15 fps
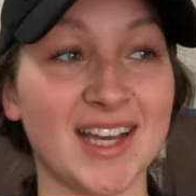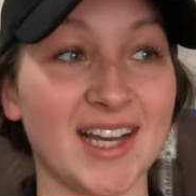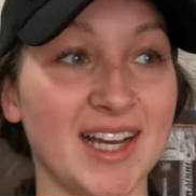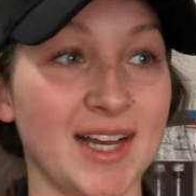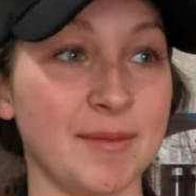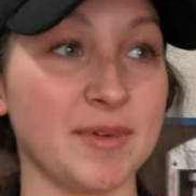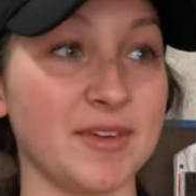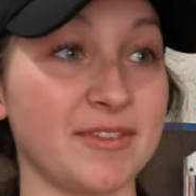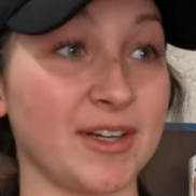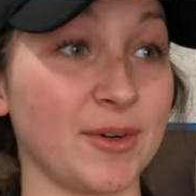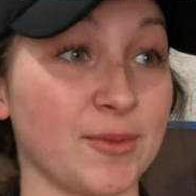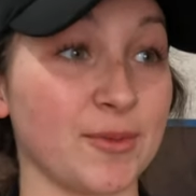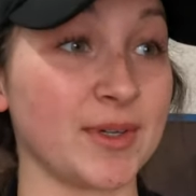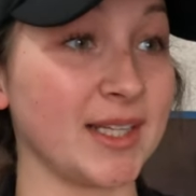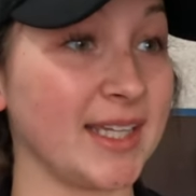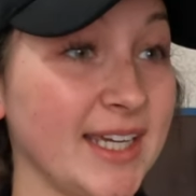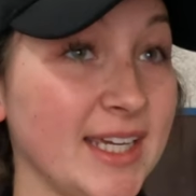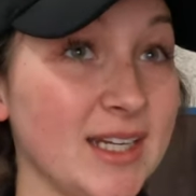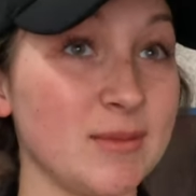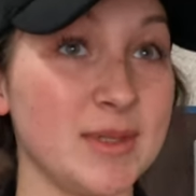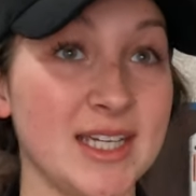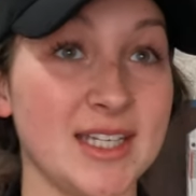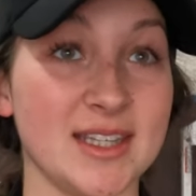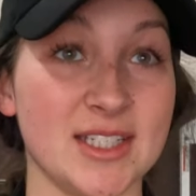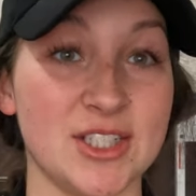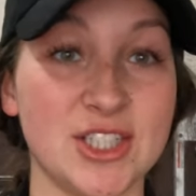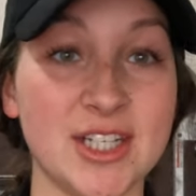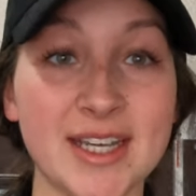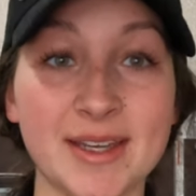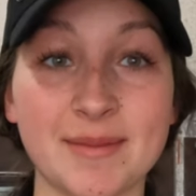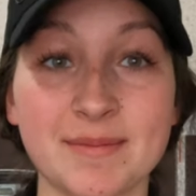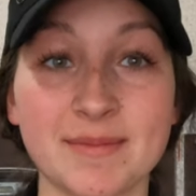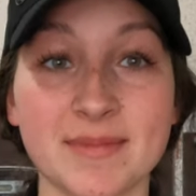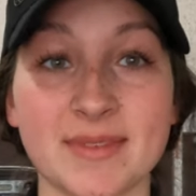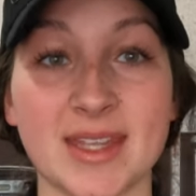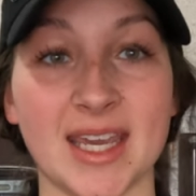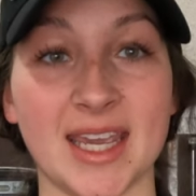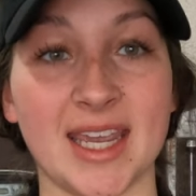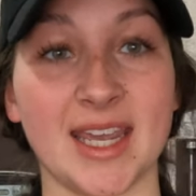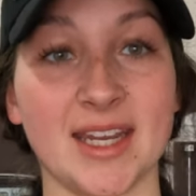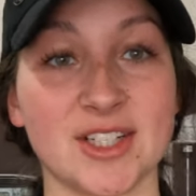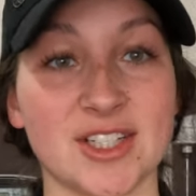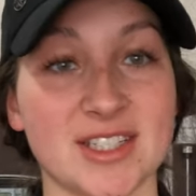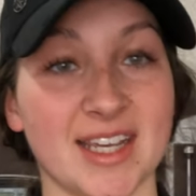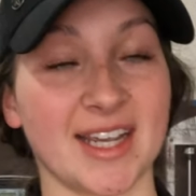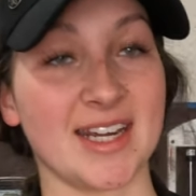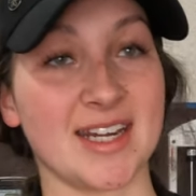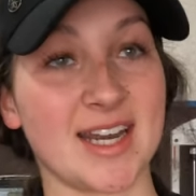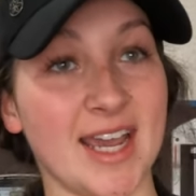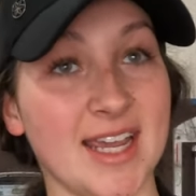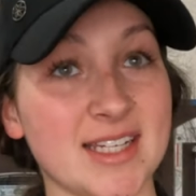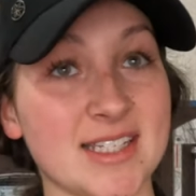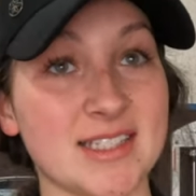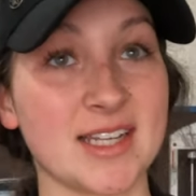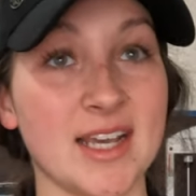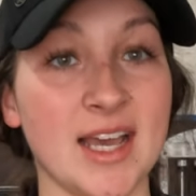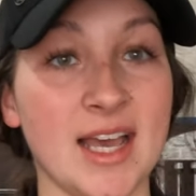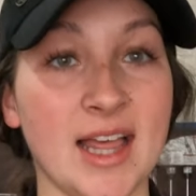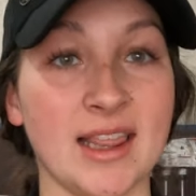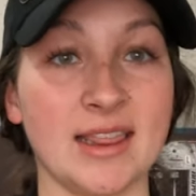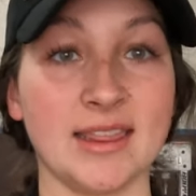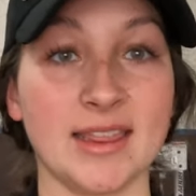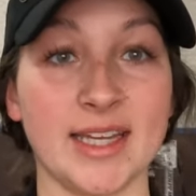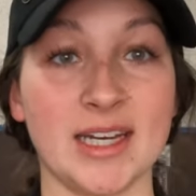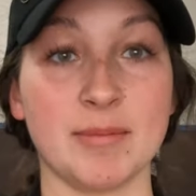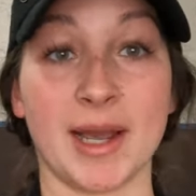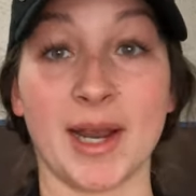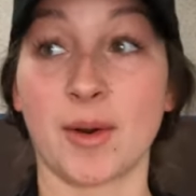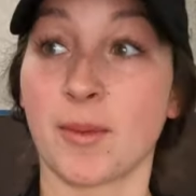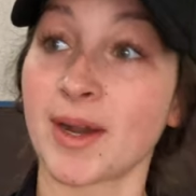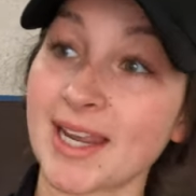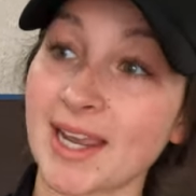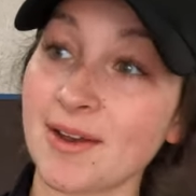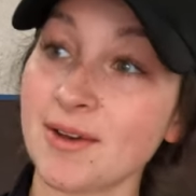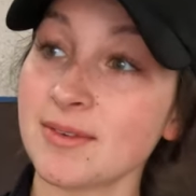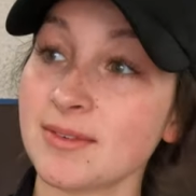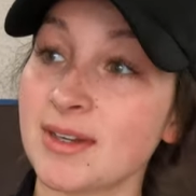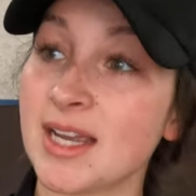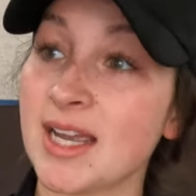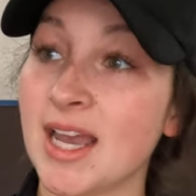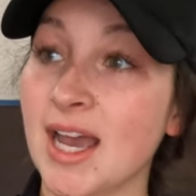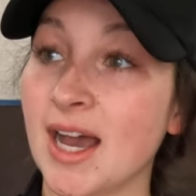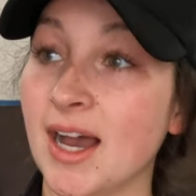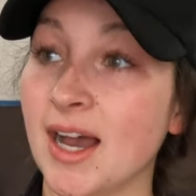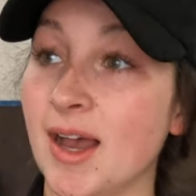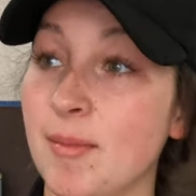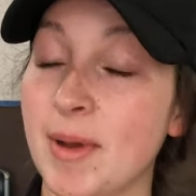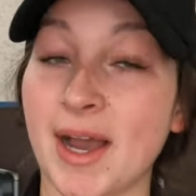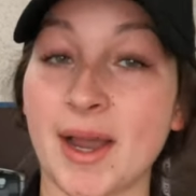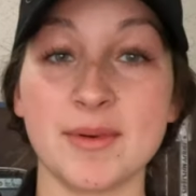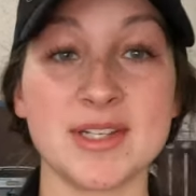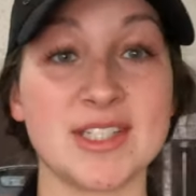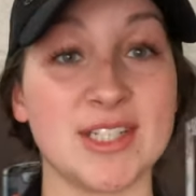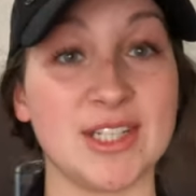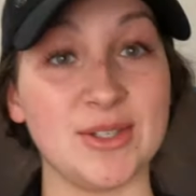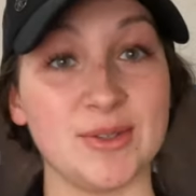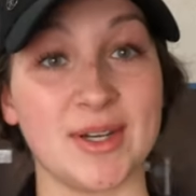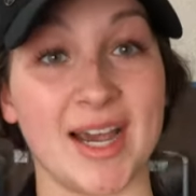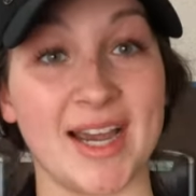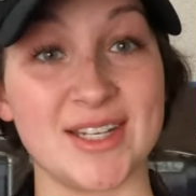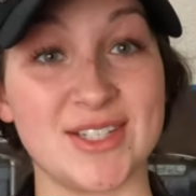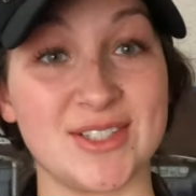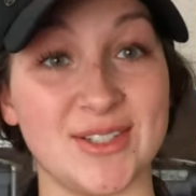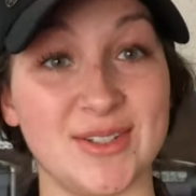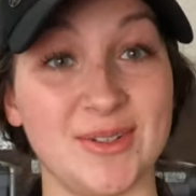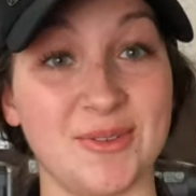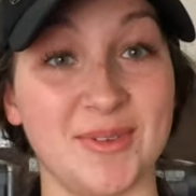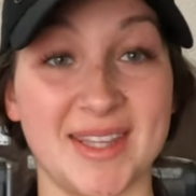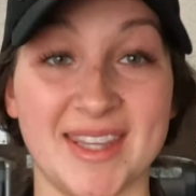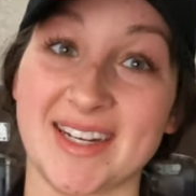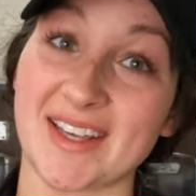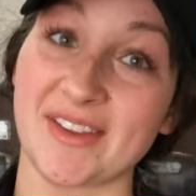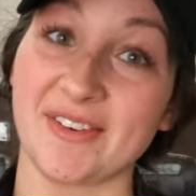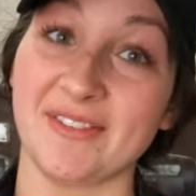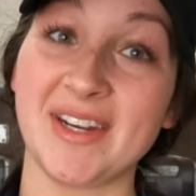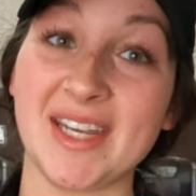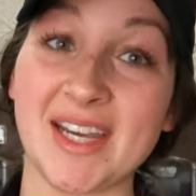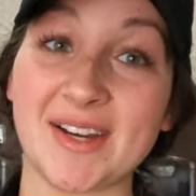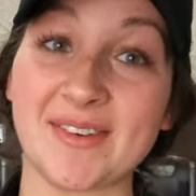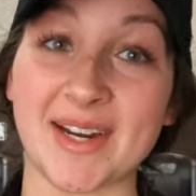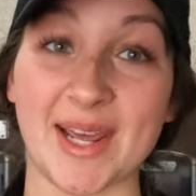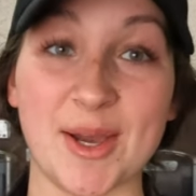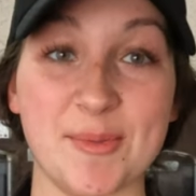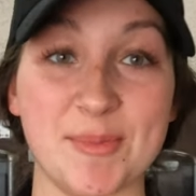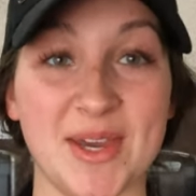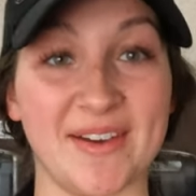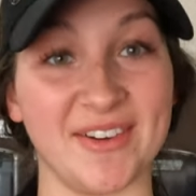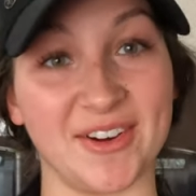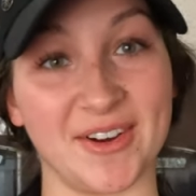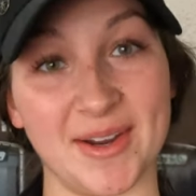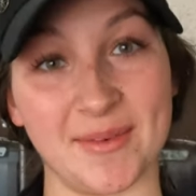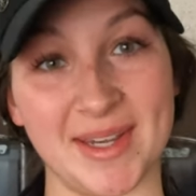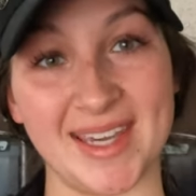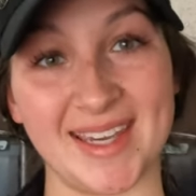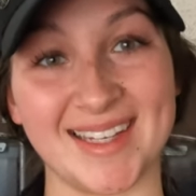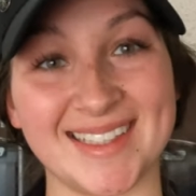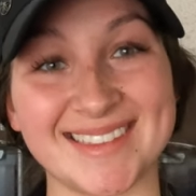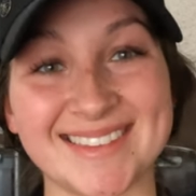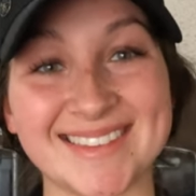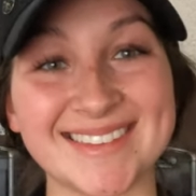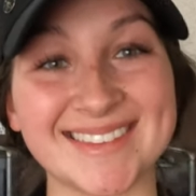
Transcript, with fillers: Um, it felt really good to be in the gym and just like a nice laid back workout. Um, I will see you guys soon with another video and I hope you have a great week.